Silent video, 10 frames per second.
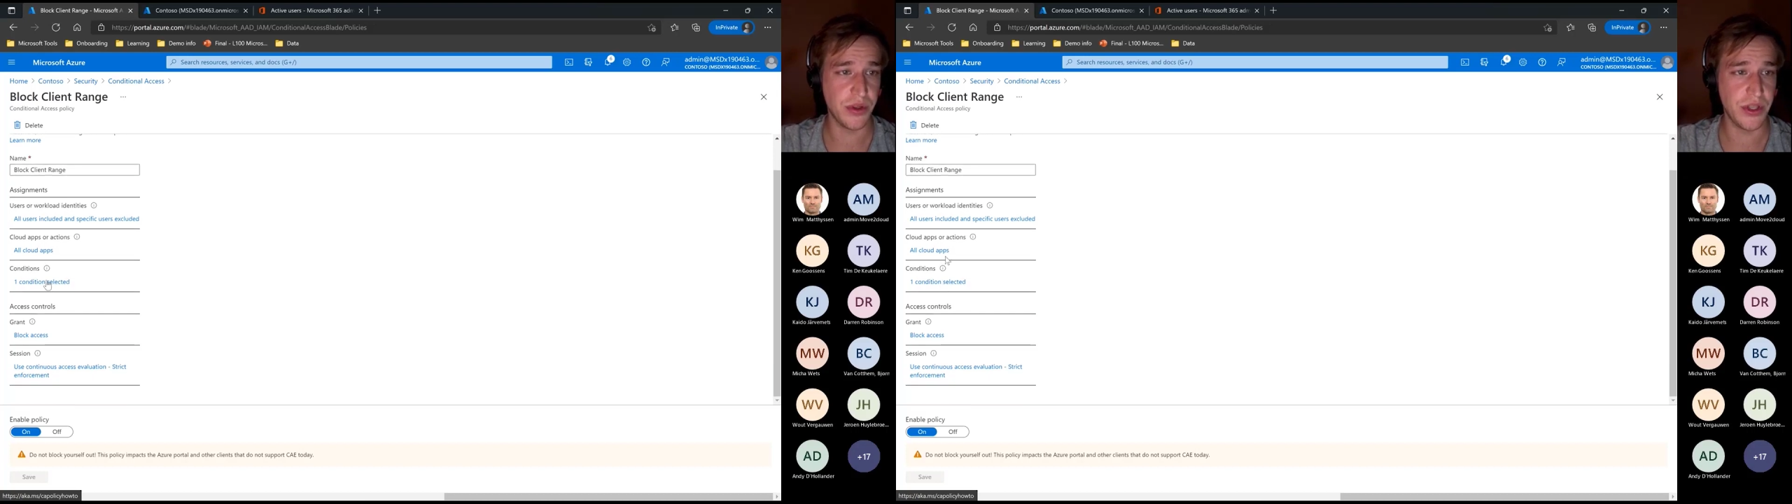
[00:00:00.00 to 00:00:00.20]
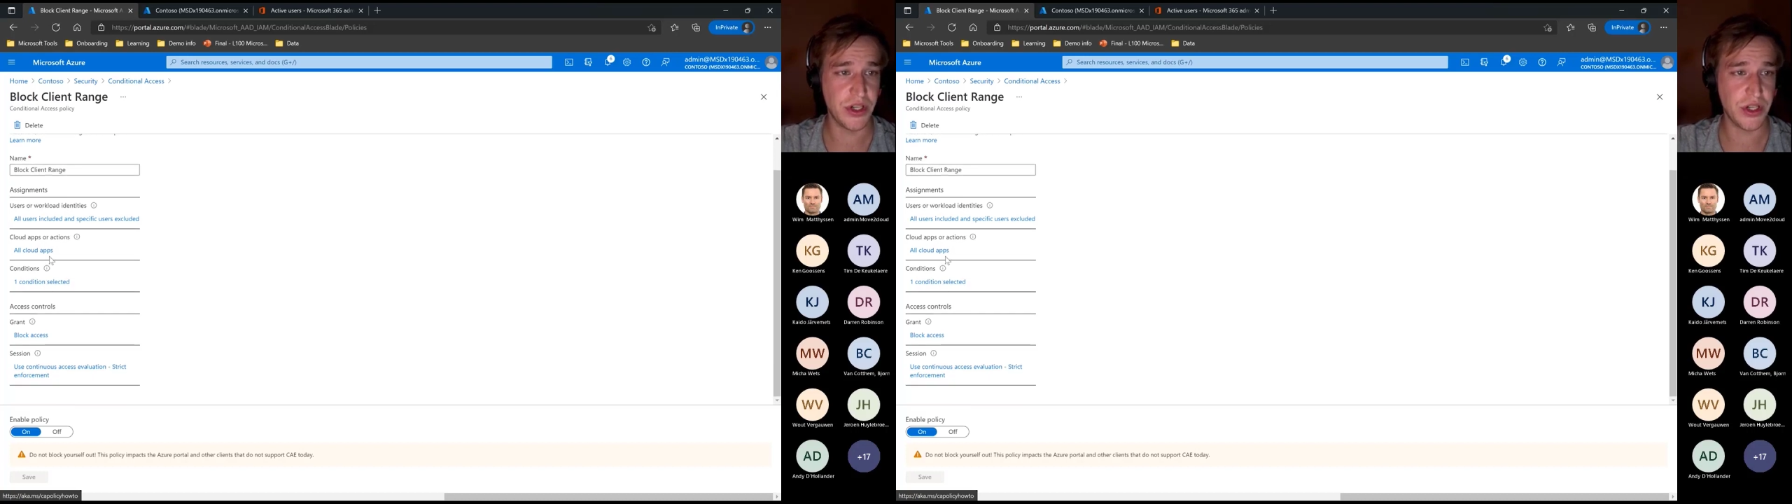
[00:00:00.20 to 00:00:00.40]

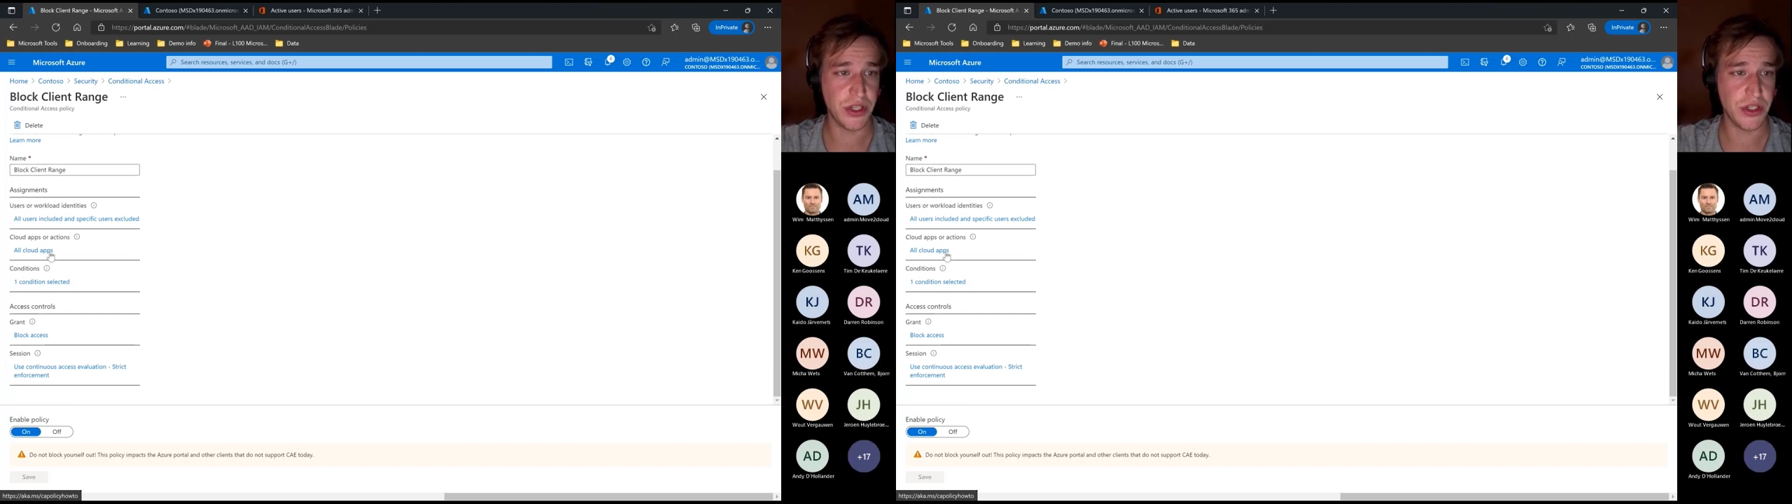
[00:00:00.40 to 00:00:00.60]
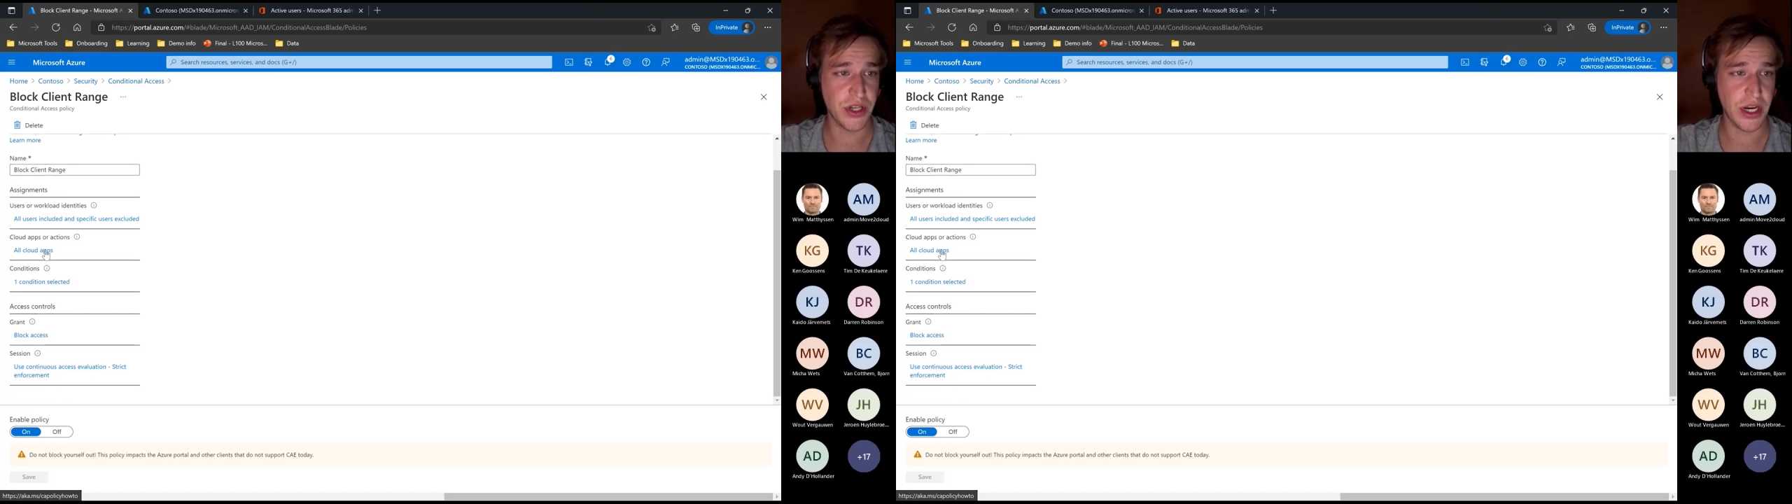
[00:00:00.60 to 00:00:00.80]

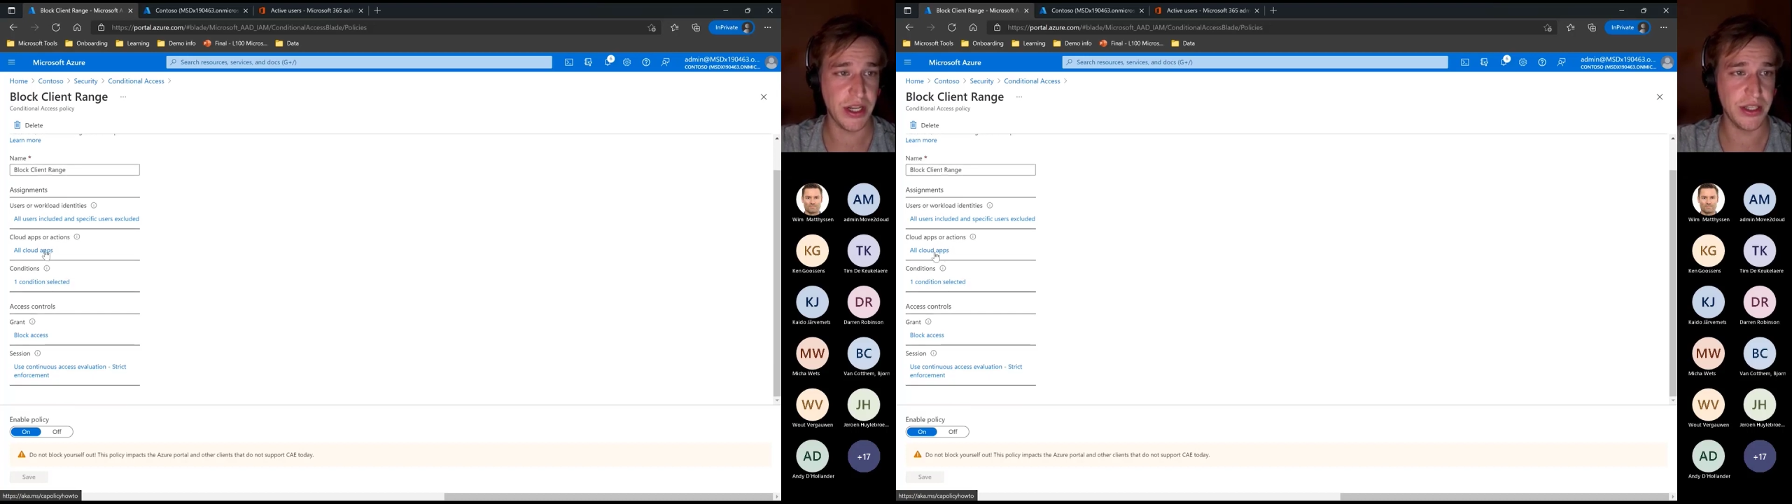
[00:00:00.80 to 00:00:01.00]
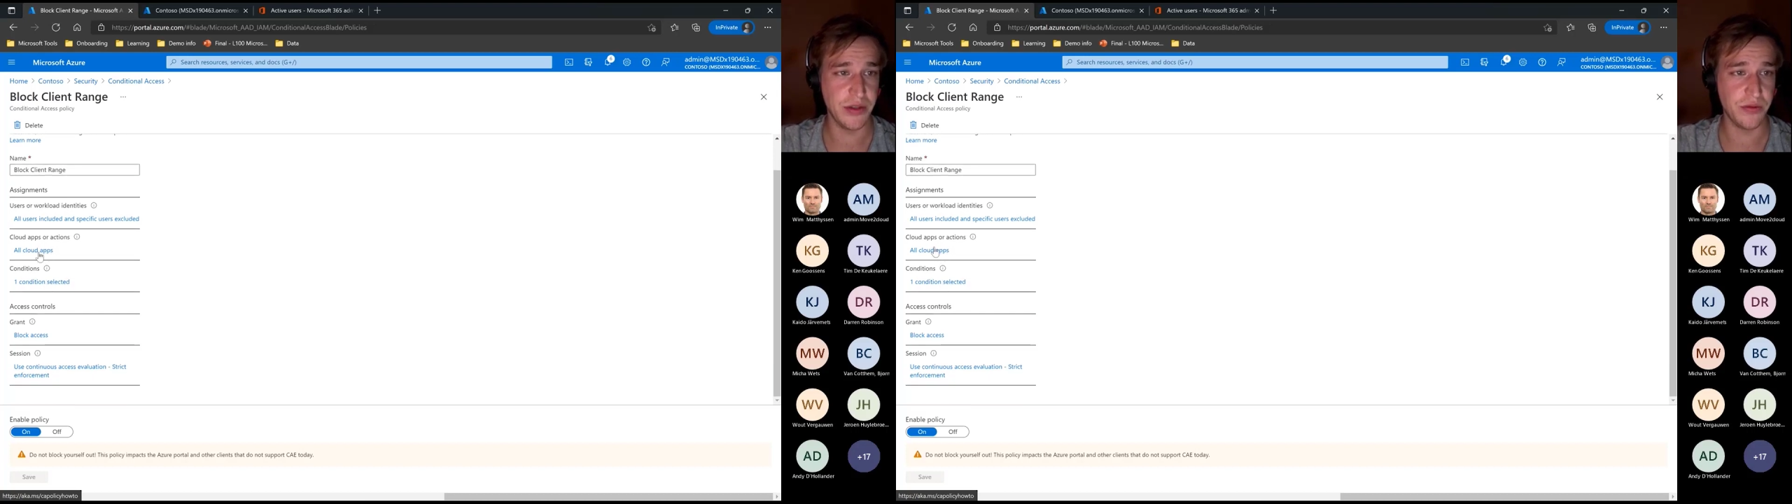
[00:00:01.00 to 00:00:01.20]
conditions
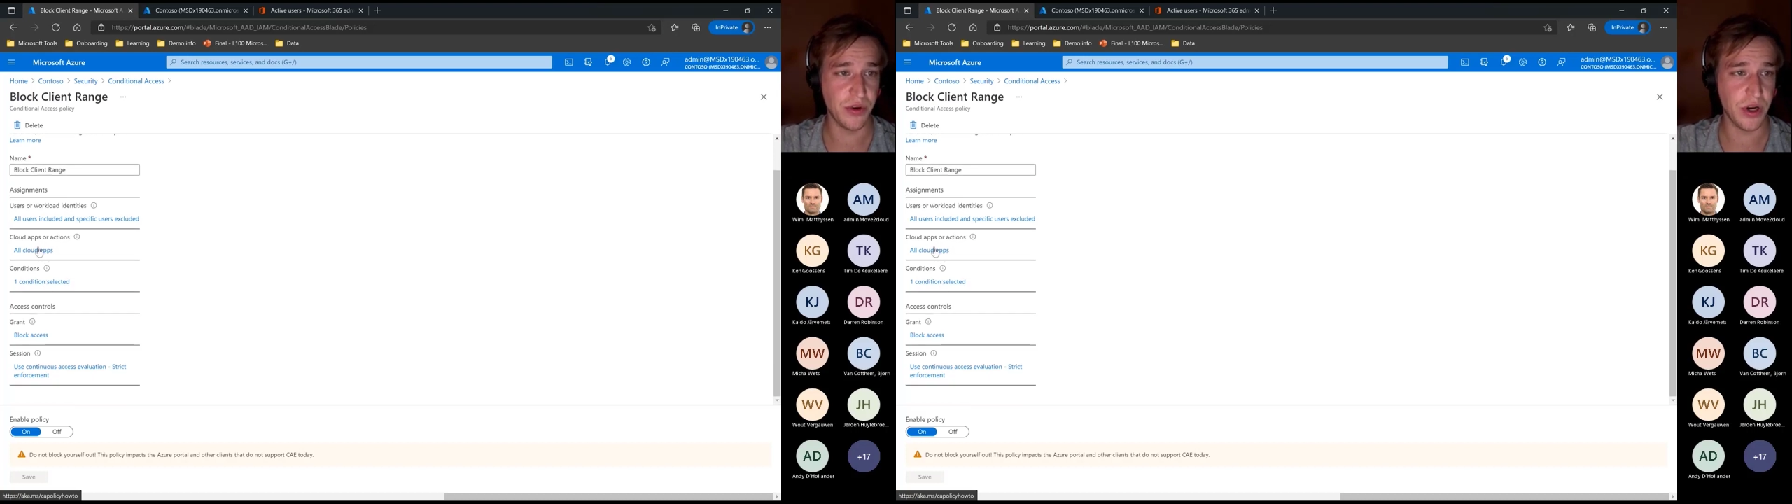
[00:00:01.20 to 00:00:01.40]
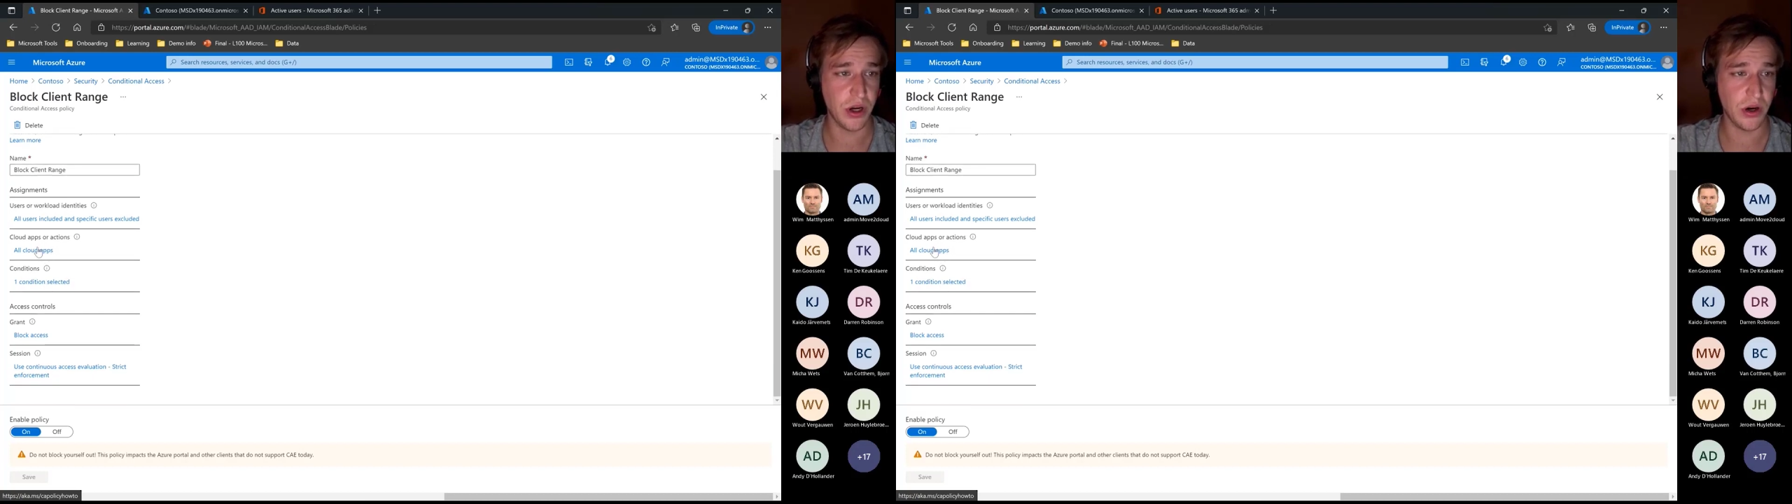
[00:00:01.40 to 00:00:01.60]
I did
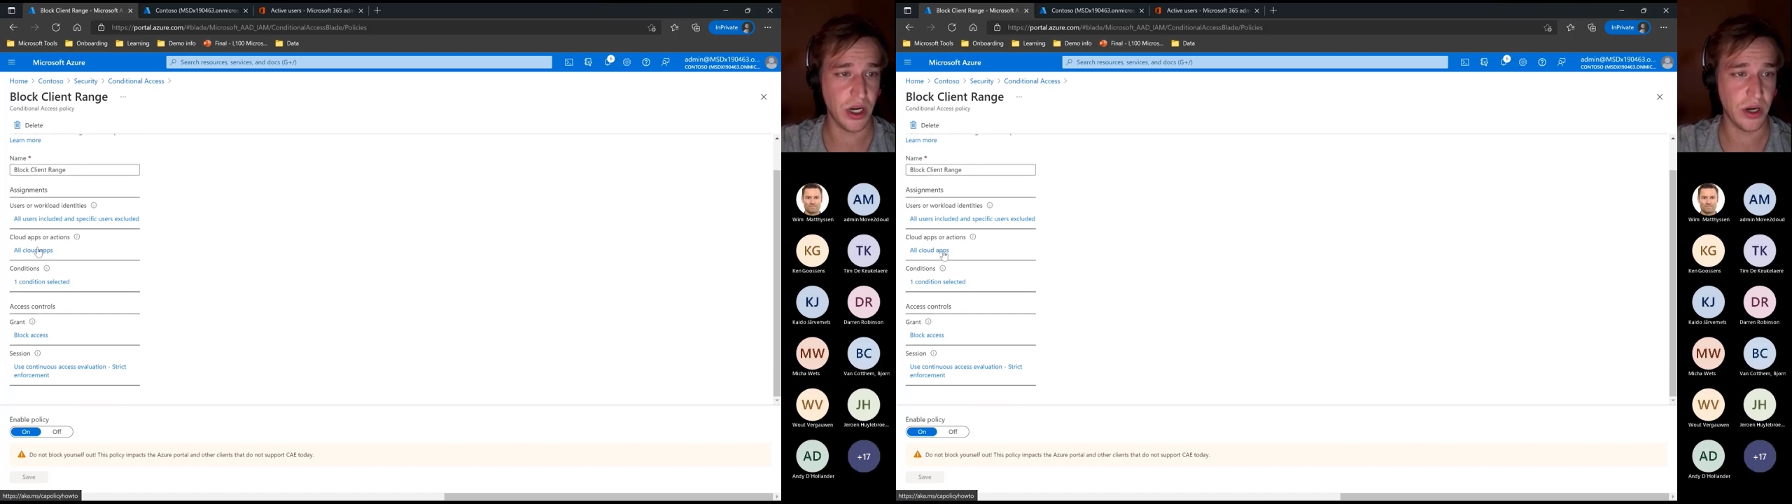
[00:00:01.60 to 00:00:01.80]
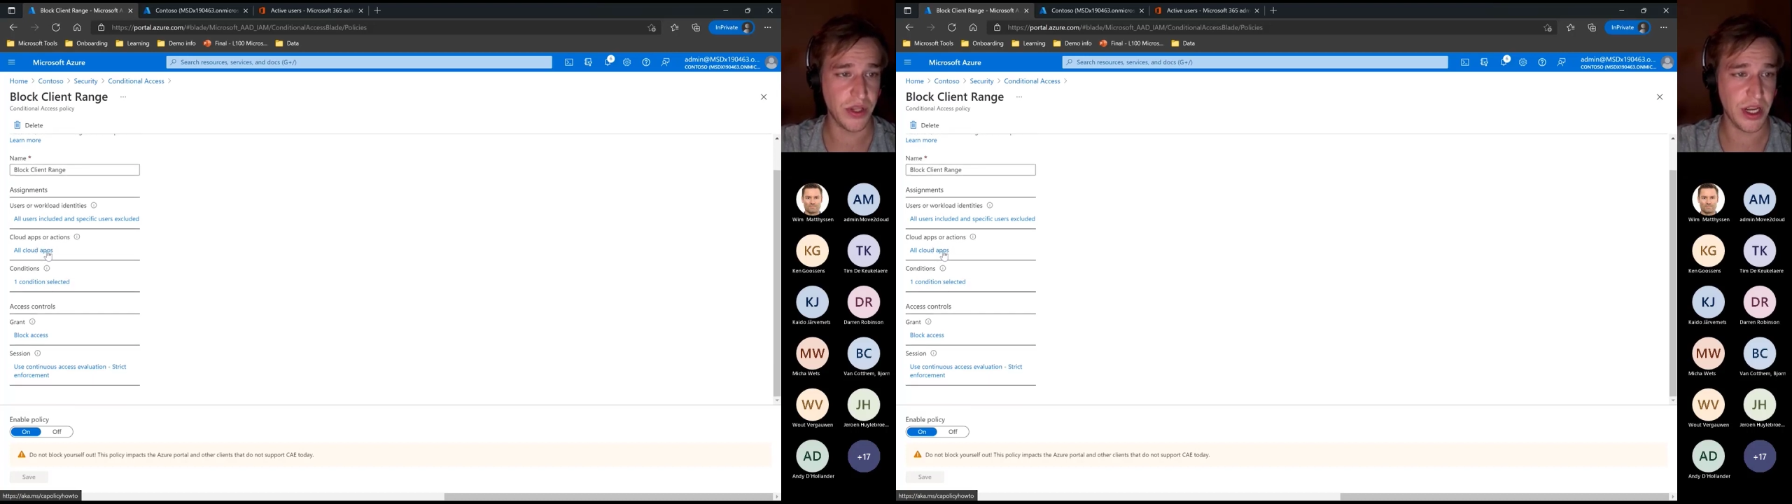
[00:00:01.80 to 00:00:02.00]
for all
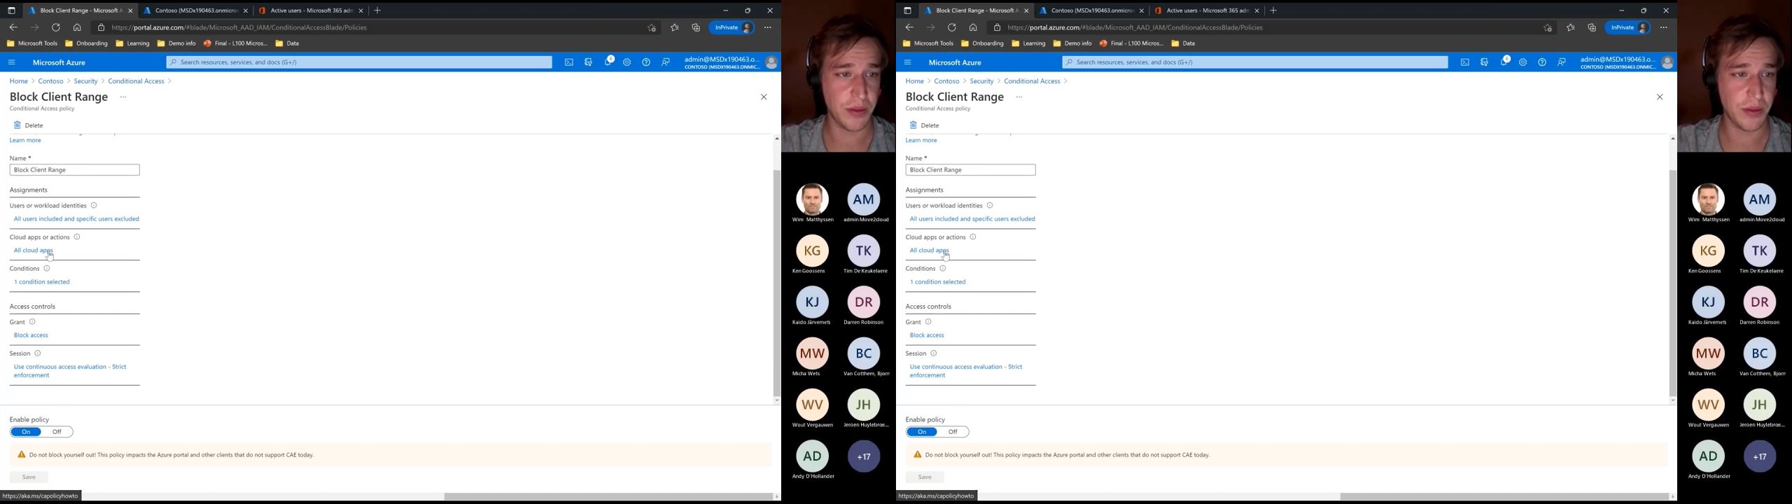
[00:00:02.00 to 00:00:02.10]
cloud